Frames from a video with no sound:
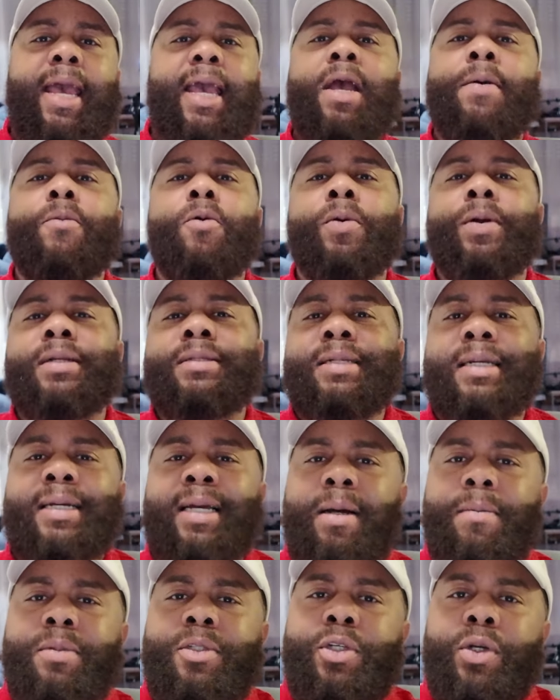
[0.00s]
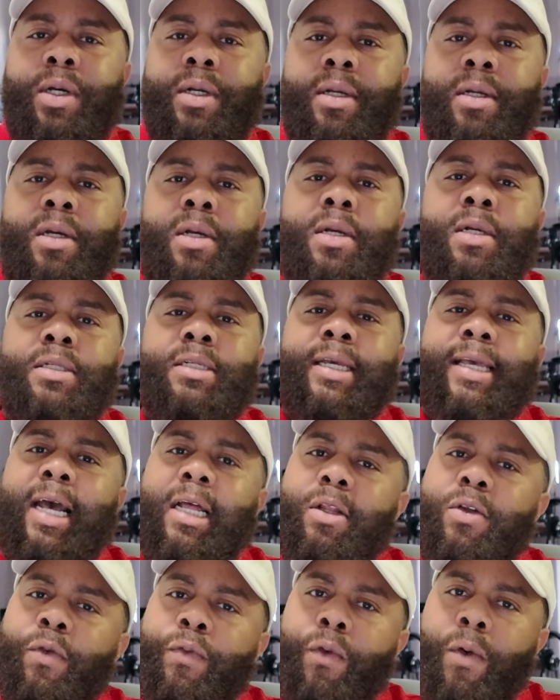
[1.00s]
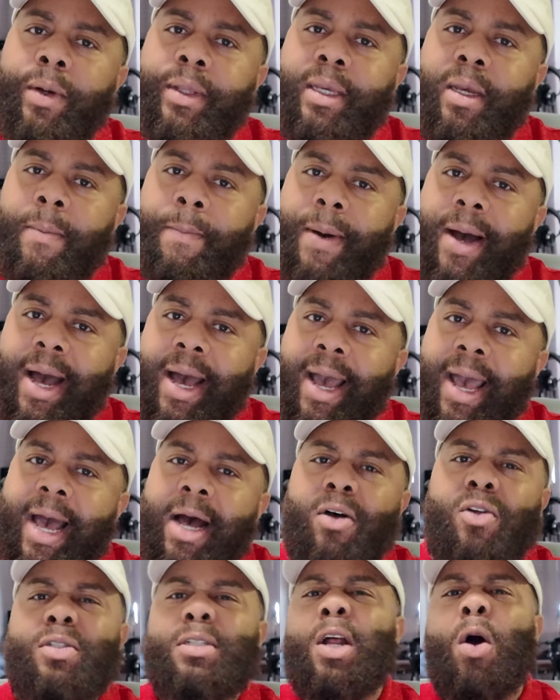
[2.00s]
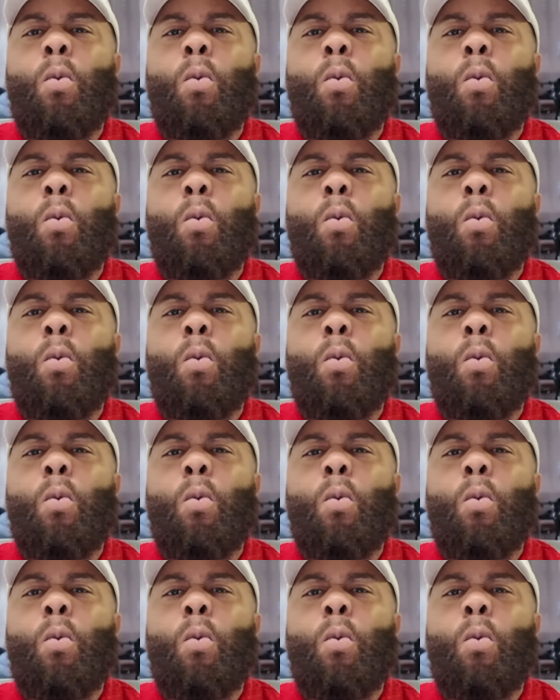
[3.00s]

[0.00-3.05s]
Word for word: immigrants could come to, to California and buy a house.